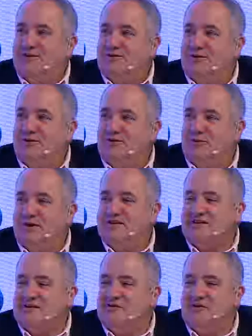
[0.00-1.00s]
So, you know, the one
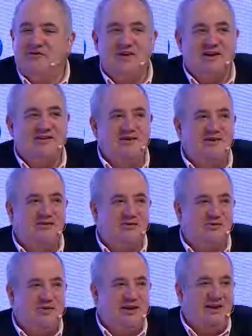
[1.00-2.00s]
that has not started is
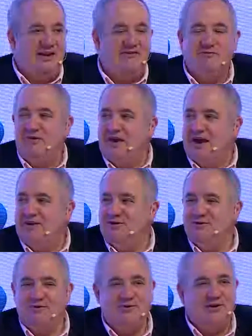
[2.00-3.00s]
not really left behind. You
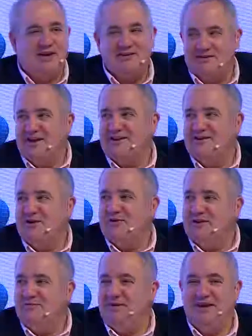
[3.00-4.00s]
know, you can start
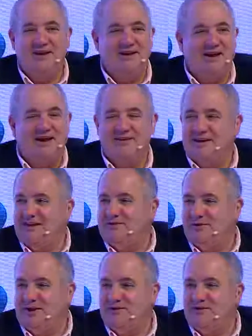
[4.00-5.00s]
now and being at, at,
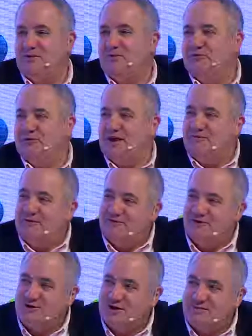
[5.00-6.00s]
the, at the top of the game in the
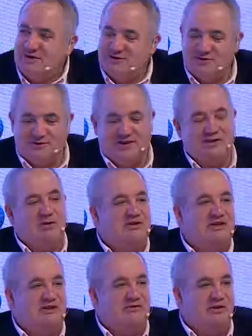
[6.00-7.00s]
future because the
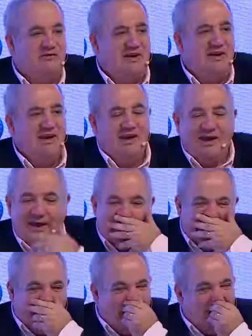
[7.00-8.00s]
technology is evolving.
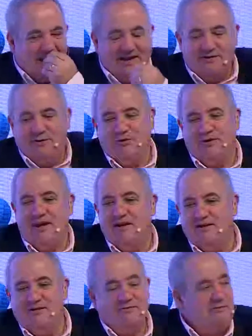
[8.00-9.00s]
And I guess, you know,
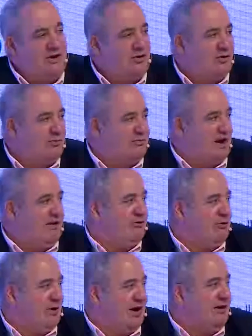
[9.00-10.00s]
England, you know, paves
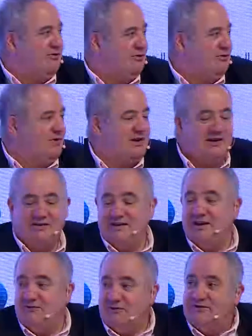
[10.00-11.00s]
the way to do it, and
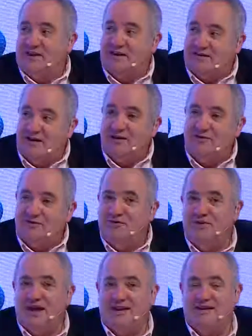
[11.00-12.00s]
thanks, thanks England to
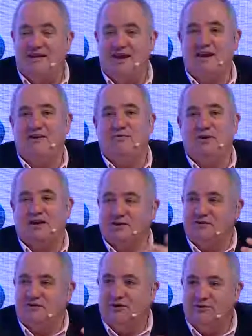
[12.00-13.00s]
do that, and I guess we are
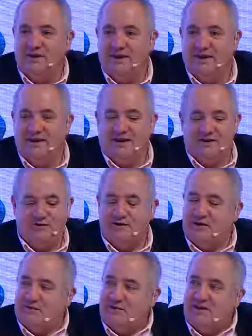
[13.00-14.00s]
just following. So
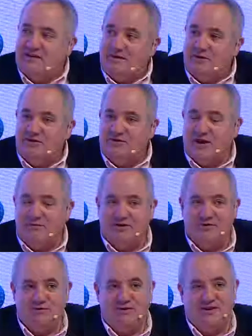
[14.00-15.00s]
it is really timely, timely
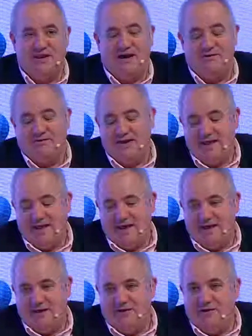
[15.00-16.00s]
to do it now.
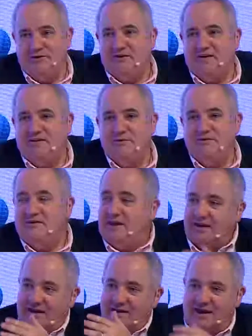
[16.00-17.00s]
Uh, the advice I would
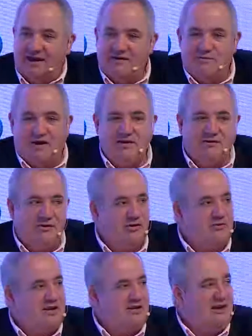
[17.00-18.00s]
say, and I guess Brian talked
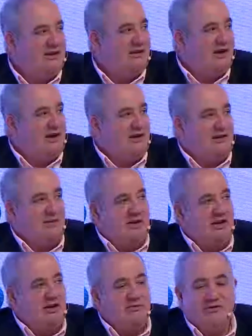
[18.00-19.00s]
about it,
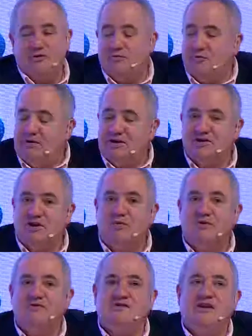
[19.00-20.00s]
depending about the population you
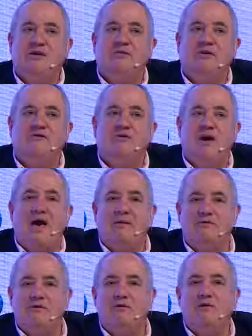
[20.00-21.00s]
want to sequence, you
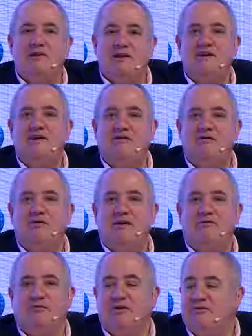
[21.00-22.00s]
absolutely need to
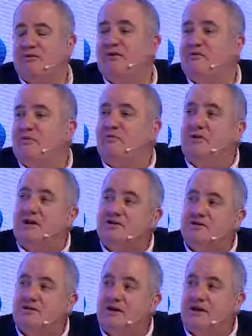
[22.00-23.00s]
have a reference
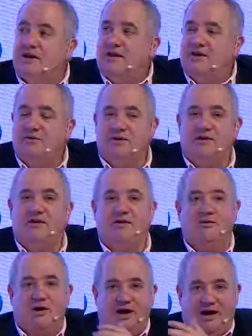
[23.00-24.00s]
population. You know, it,
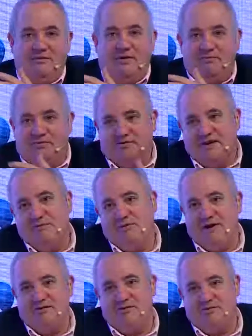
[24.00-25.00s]
you know Arabic
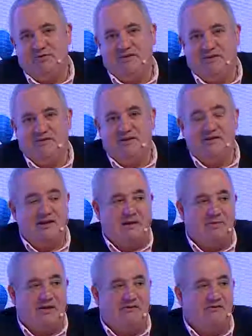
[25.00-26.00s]
samples are not present in
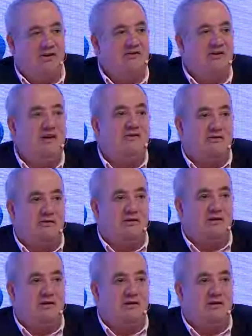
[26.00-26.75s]
database, France either.